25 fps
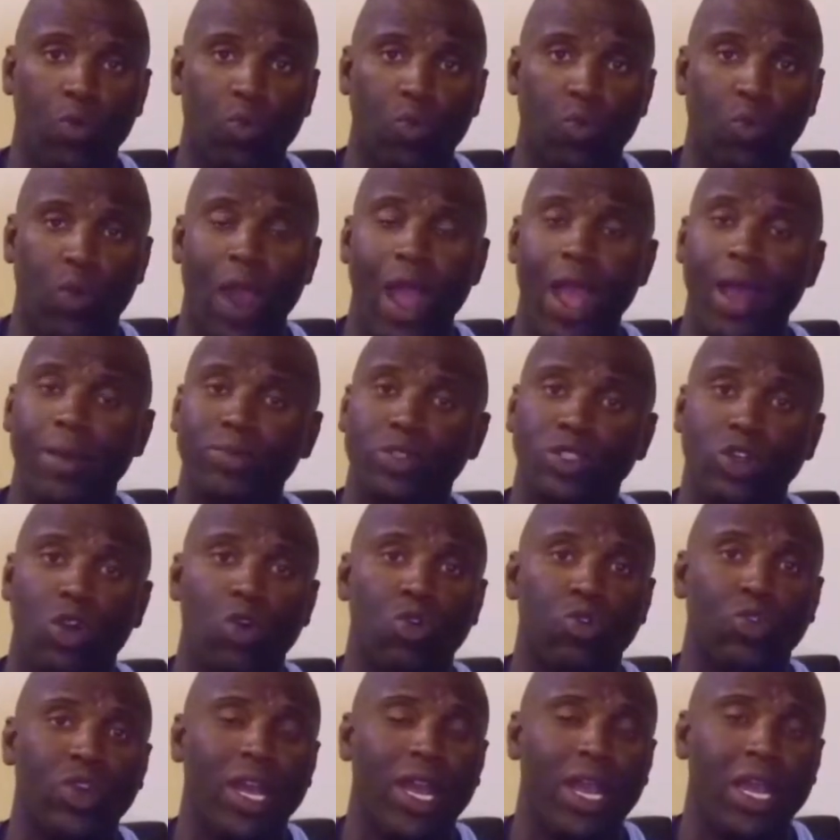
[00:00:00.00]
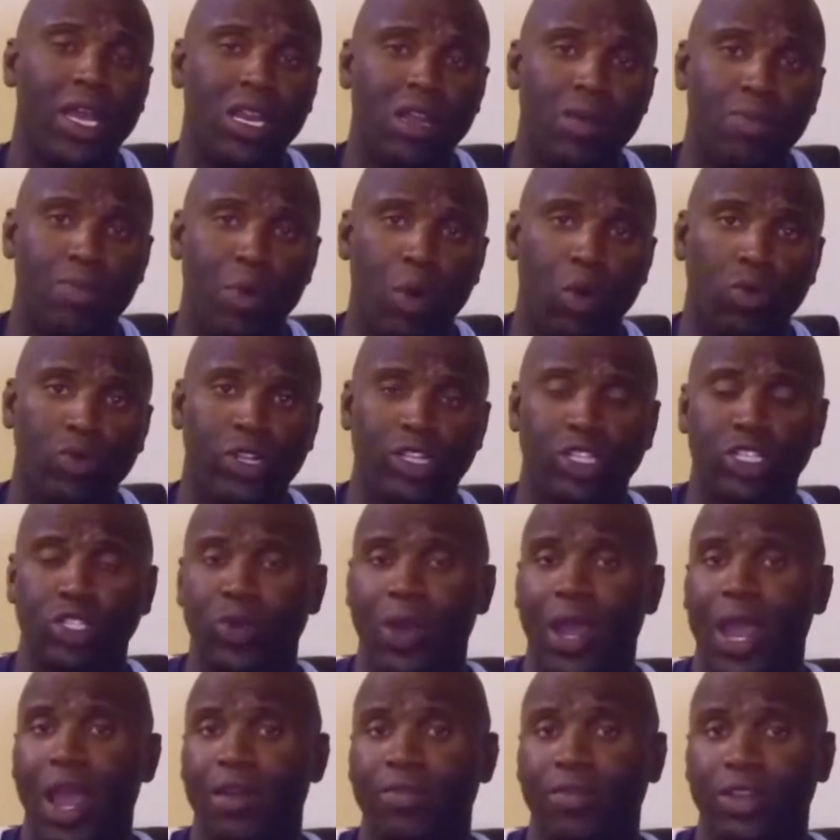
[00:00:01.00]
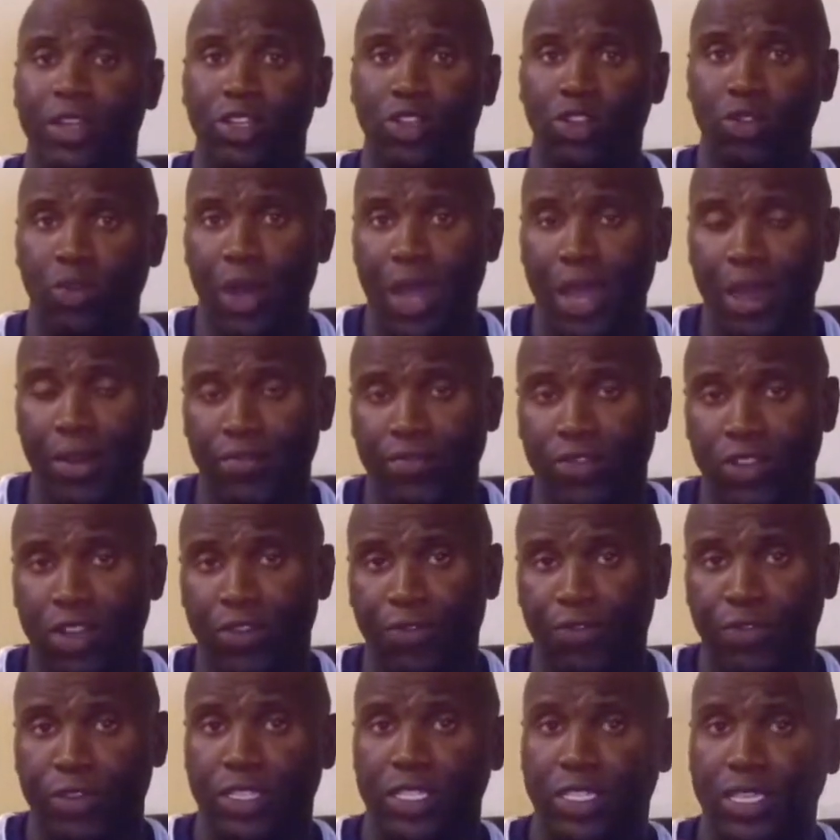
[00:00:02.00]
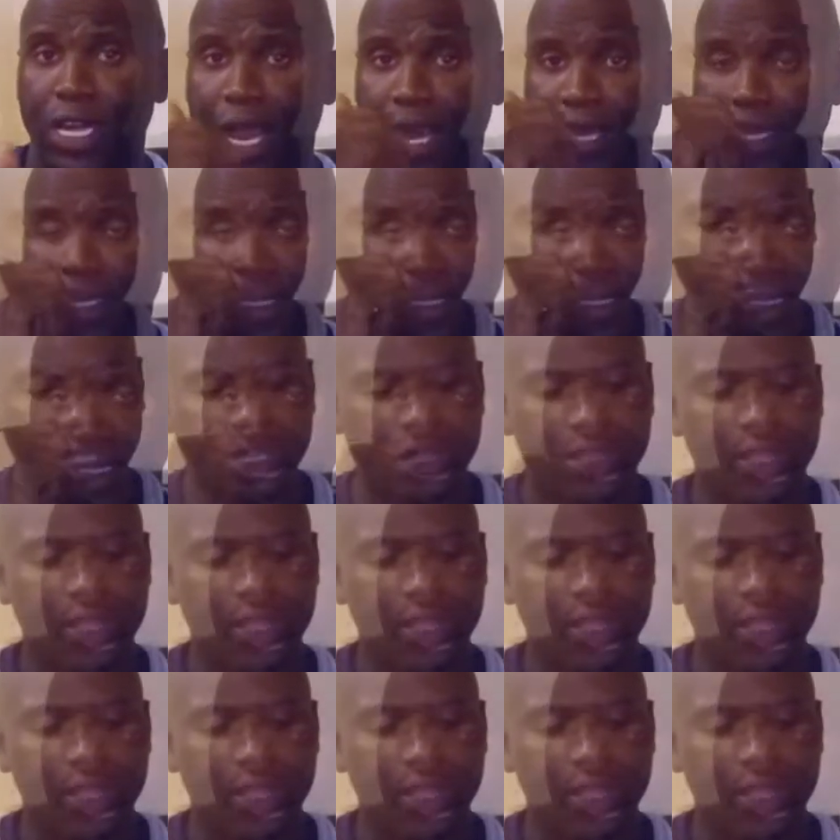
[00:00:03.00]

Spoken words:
wraps on any bolt that you have. They do have different sizes.